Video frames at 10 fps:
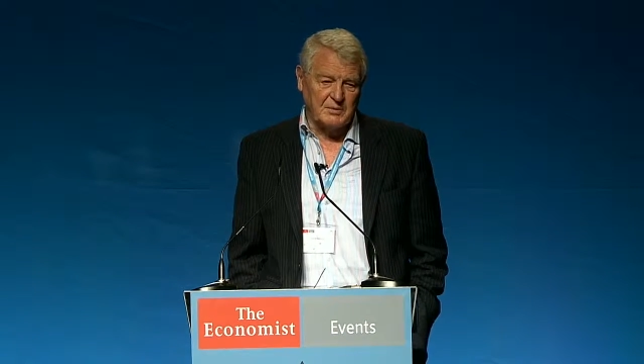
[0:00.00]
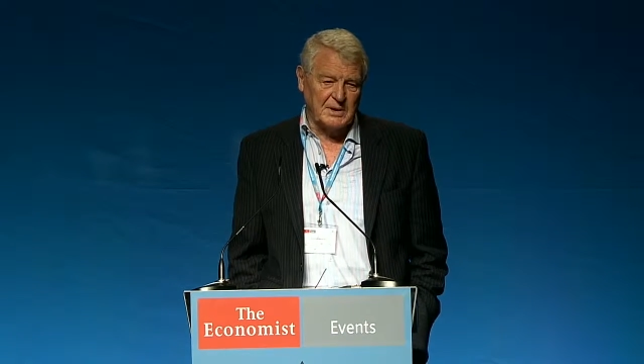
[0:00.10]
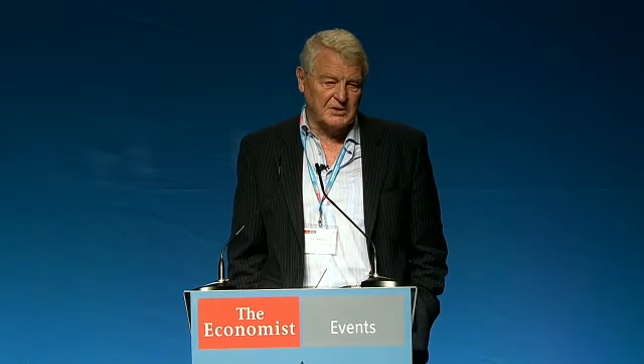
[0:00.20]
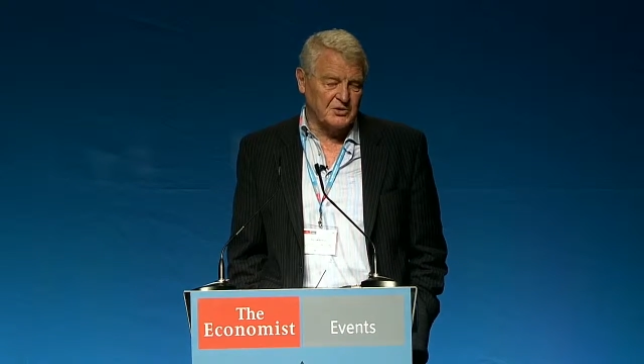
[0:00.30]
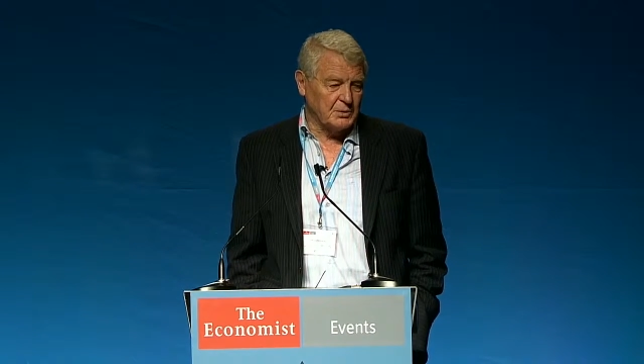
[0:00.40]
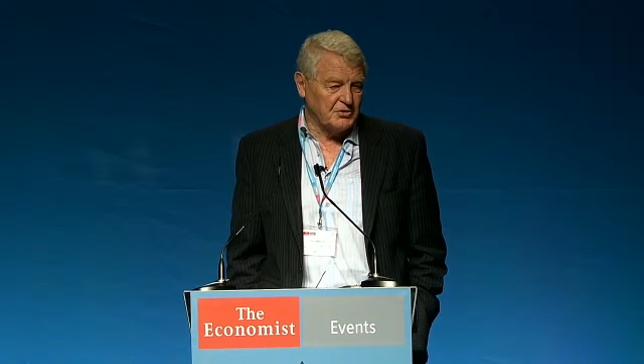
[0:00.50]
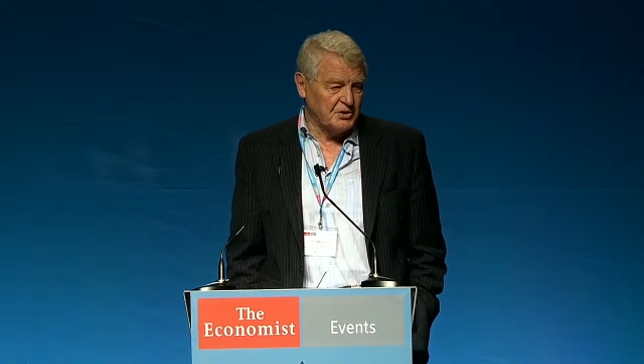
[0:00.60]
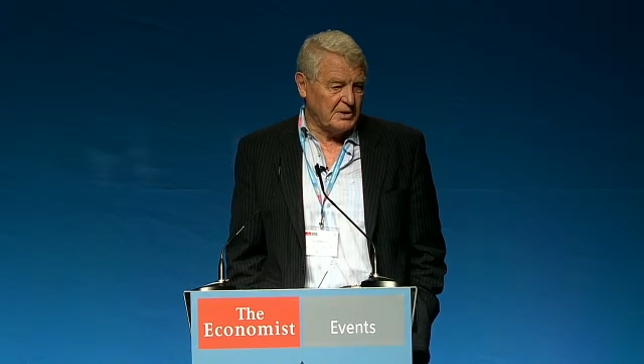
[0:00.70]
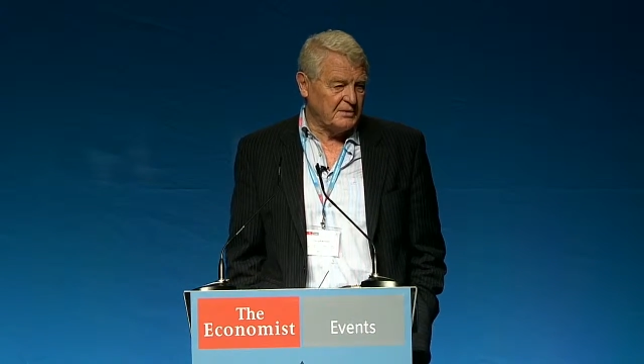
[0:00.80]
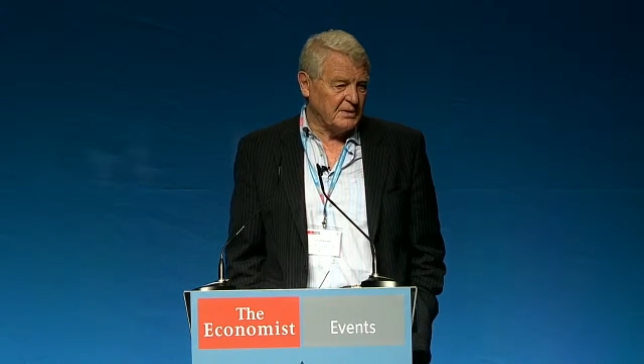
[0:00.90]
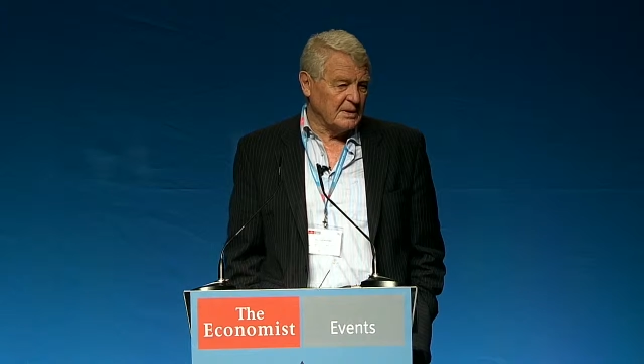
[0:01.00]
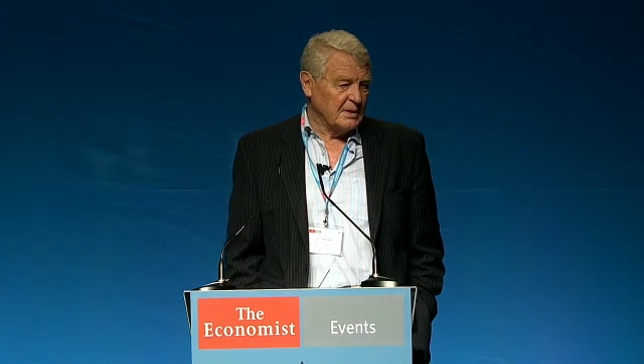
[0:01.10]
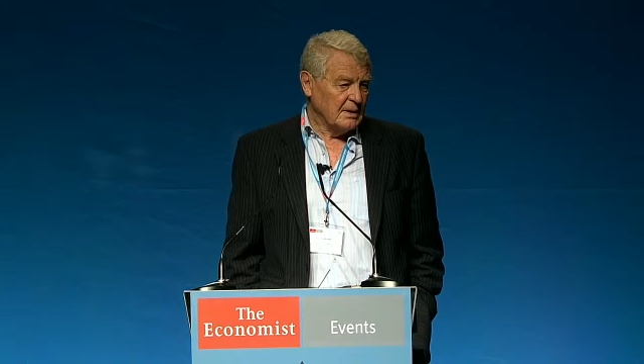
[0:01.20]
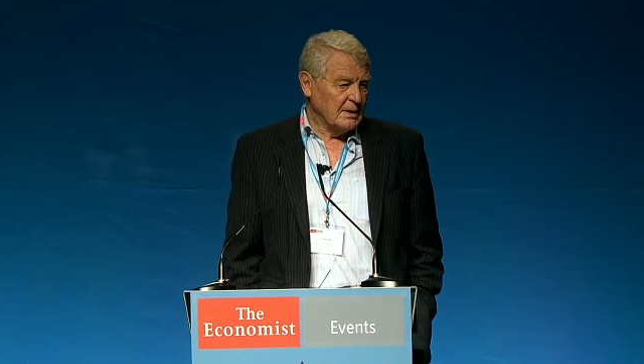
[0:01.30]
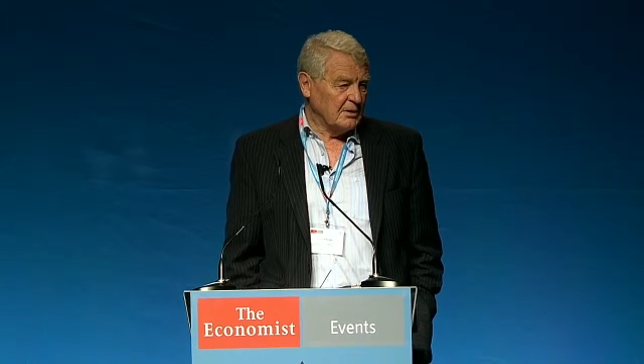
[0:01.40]
means to achieve,
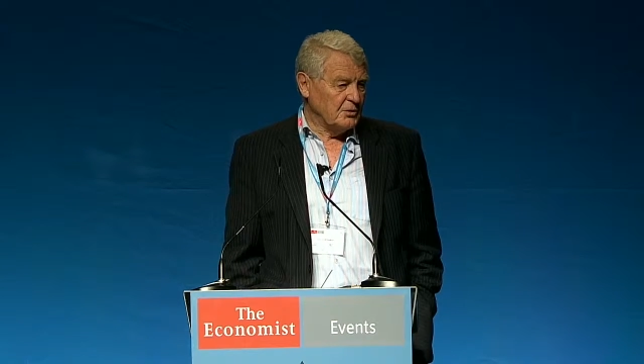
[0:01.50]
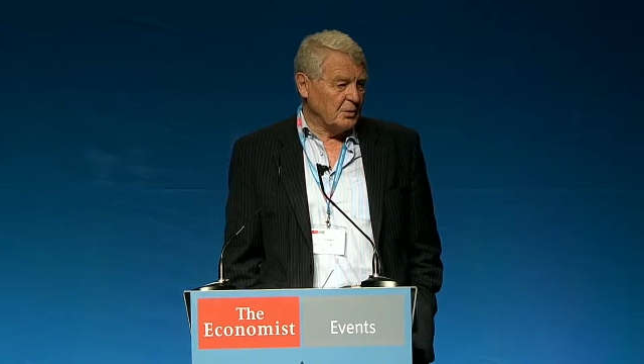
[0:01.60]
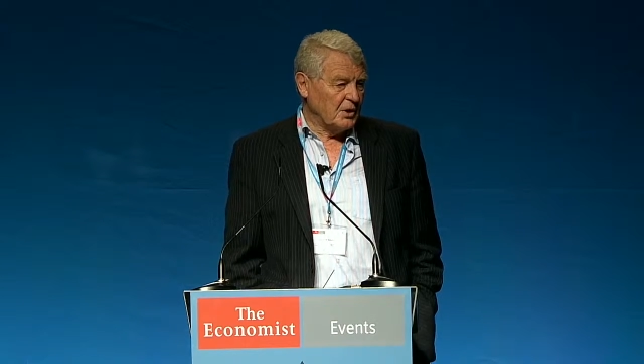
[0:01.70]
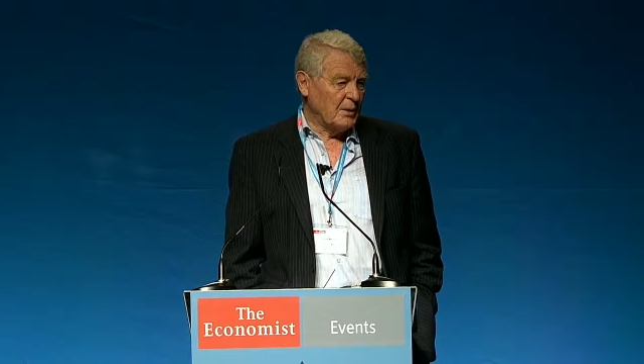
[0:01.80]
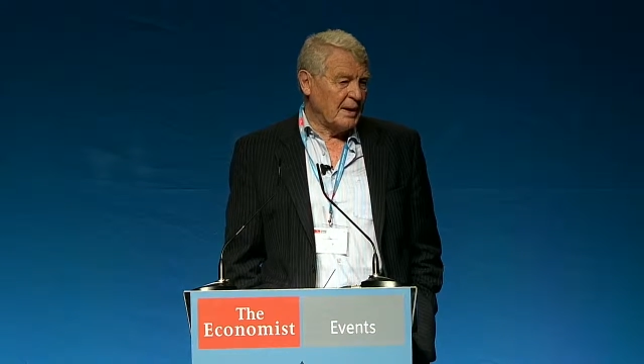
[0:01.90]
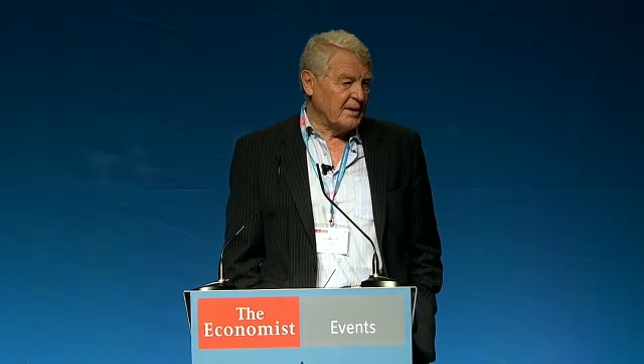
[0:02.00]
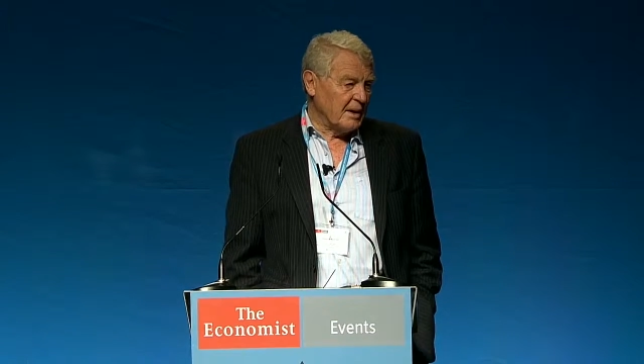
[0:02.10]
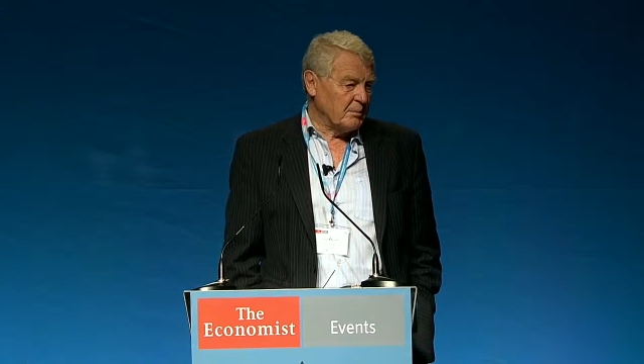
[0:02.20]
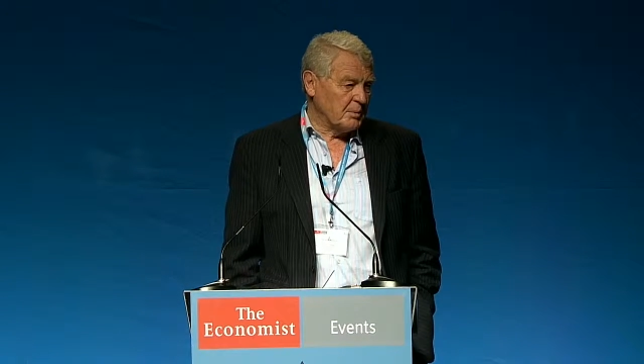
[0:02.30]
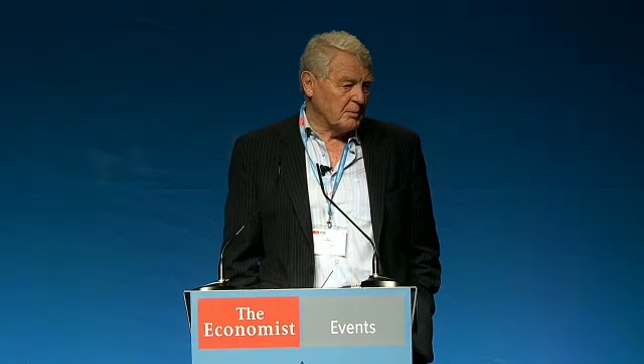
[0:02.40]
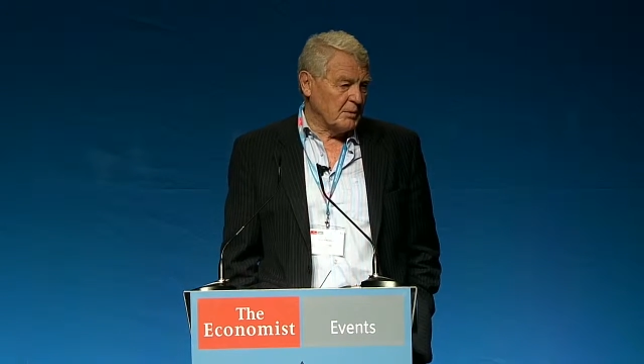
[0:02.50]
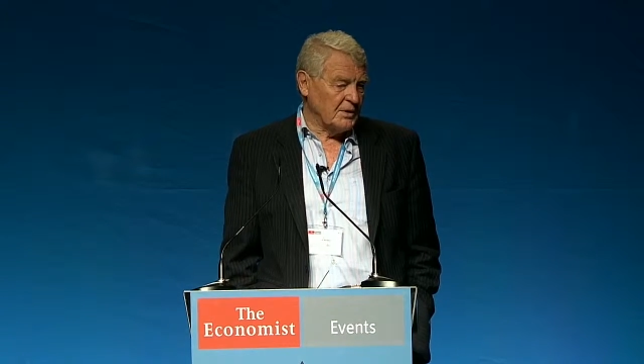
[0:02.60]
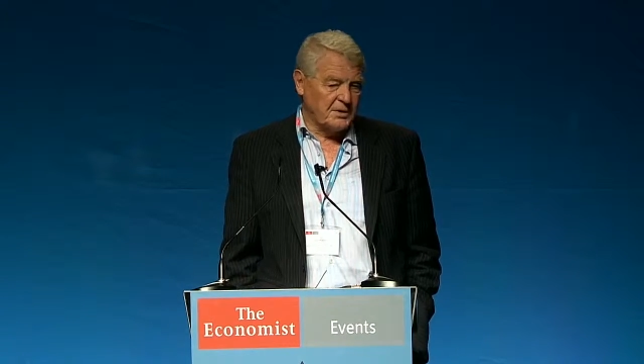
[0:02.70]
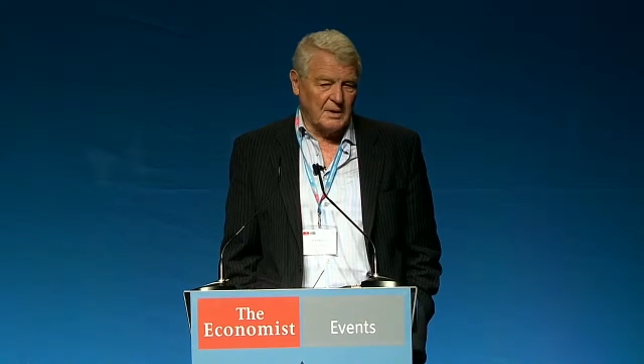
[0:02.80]
you're going to end up with